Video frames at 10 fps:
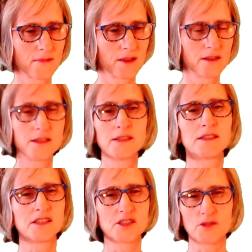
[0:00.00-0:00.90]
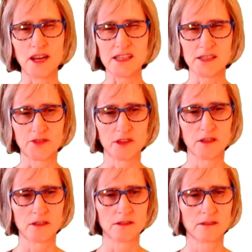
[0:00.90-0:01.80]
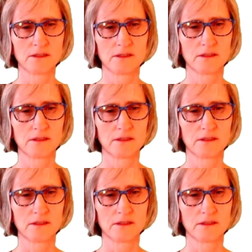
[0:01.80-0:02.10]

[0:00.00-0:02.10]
This is disgraceful. I want it to be golden,